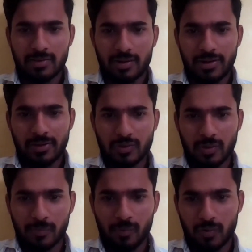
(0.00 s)
and the reduce
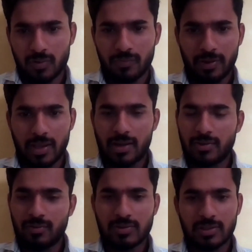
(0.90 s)
of code, we can
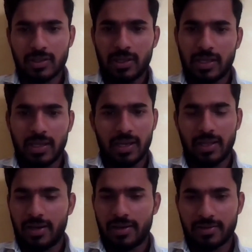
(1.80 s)
use
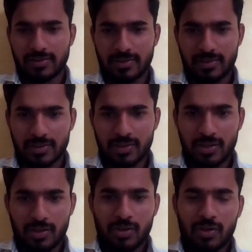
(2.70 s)
inheritance.
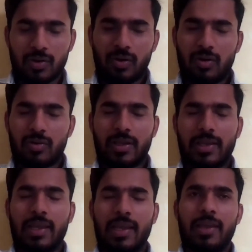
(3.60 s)

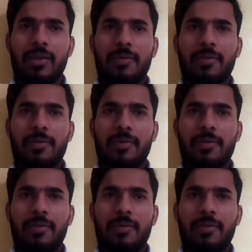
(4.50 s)
Okay.